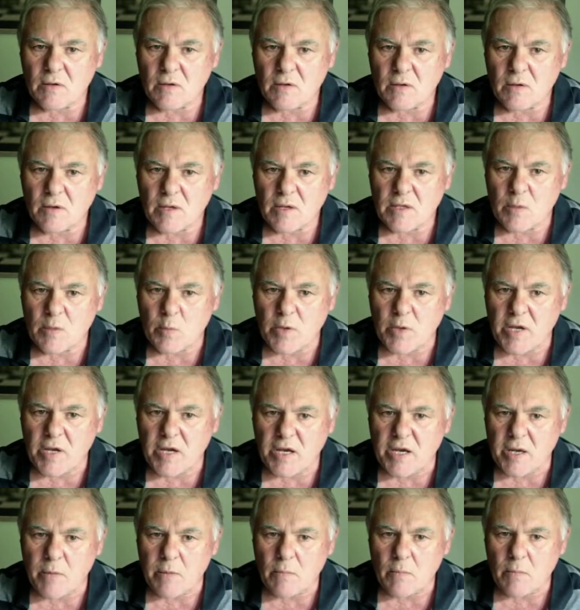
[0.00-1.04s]
And then we hit
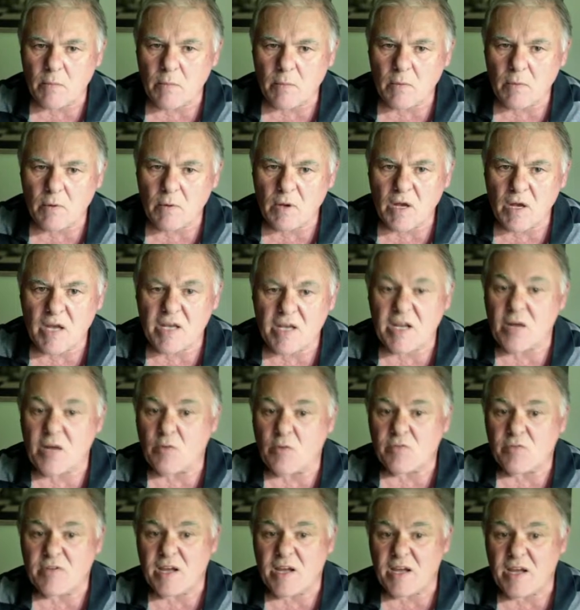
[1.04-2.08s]
him. And he'll
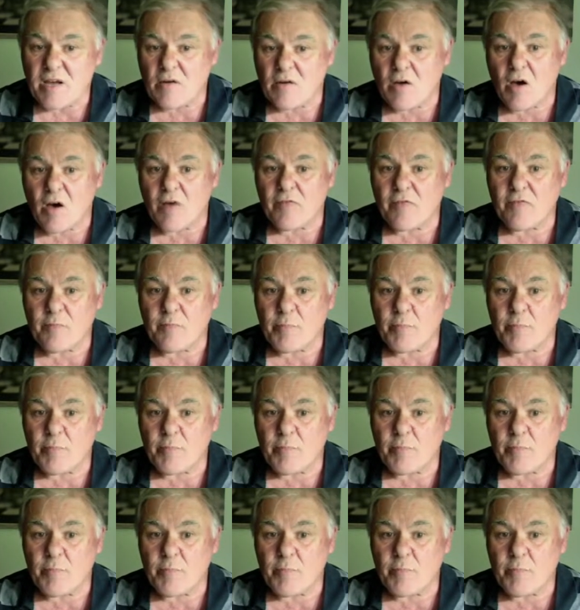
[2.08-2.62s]
take it off